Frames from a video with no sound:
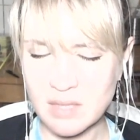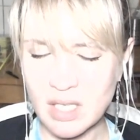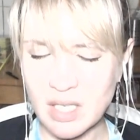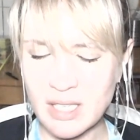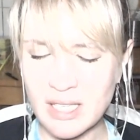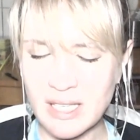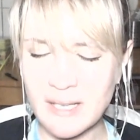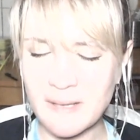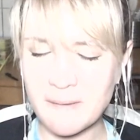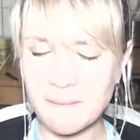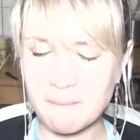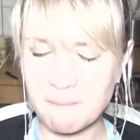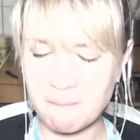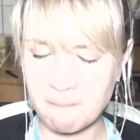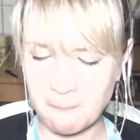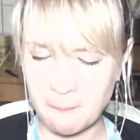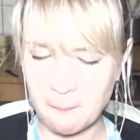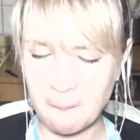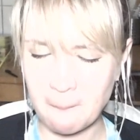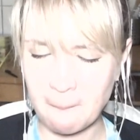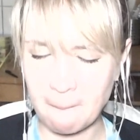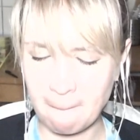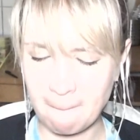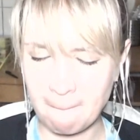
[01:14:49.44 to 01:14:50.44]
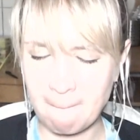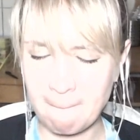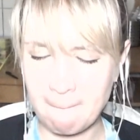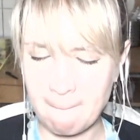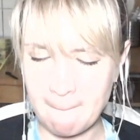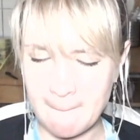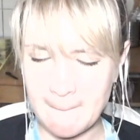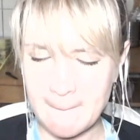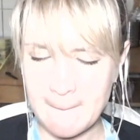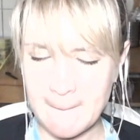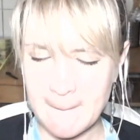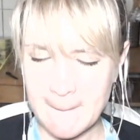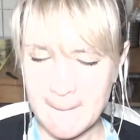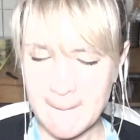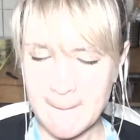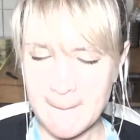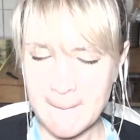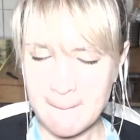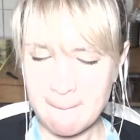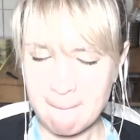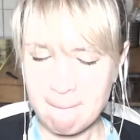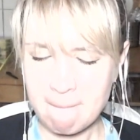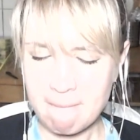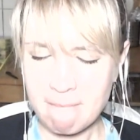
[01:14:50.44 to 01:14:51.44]
Oh yeah.
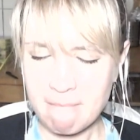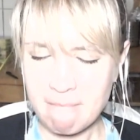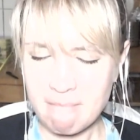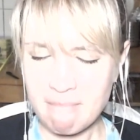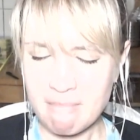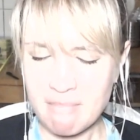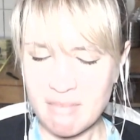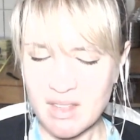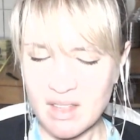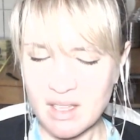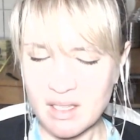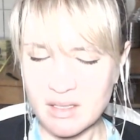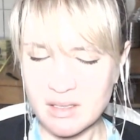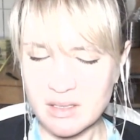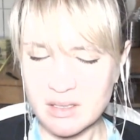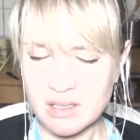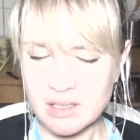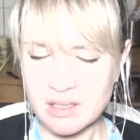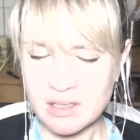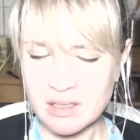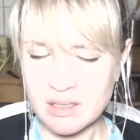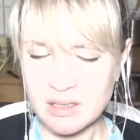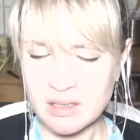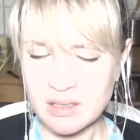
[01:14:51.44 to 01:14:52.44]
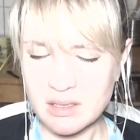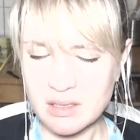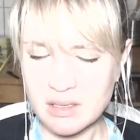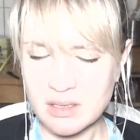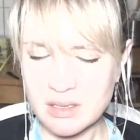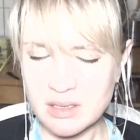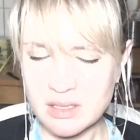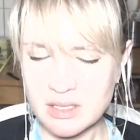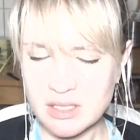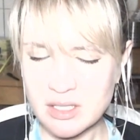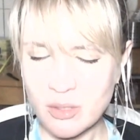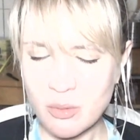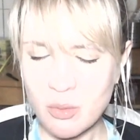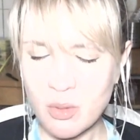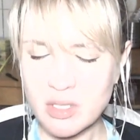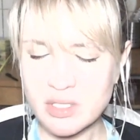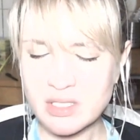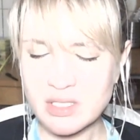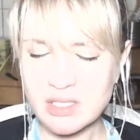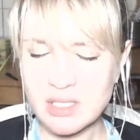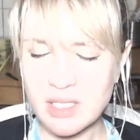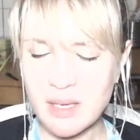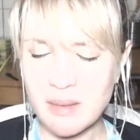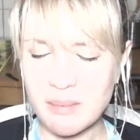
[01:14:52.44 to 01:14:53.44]
Mm. So
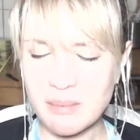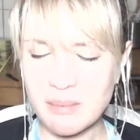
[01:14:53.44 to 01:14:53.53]
what's